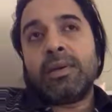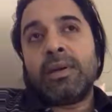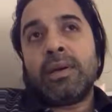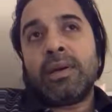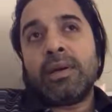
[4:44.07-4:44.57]

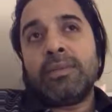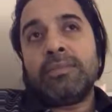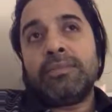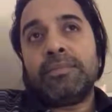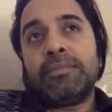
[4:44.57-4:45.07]

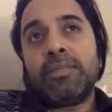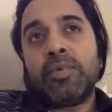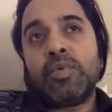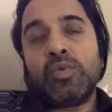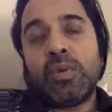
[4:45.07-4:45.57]
um,
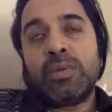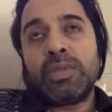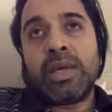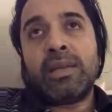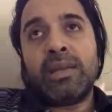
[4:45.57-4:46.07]
whoever
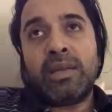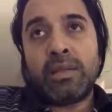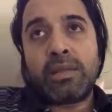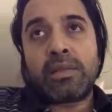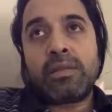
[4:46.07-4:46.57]
that
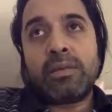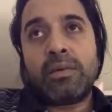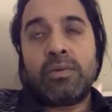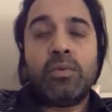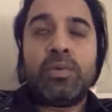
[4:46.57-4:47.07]
is,
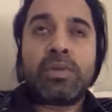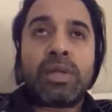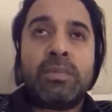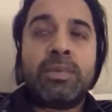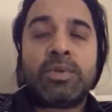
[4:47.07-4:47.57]
who was
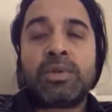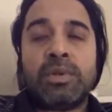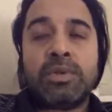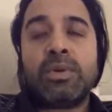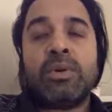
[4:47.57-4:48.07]
able to
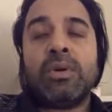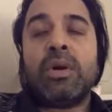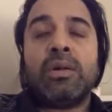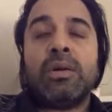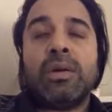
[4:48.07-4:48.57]
control
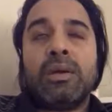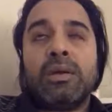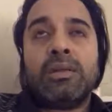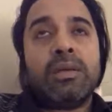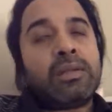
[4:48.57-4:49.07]
all
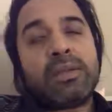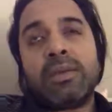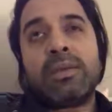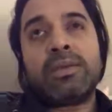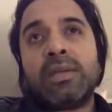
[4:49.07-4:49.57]
these
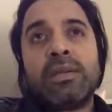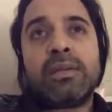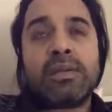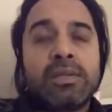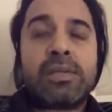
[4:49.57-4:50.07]

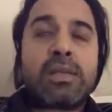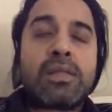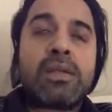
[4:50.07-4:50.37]
terrorists,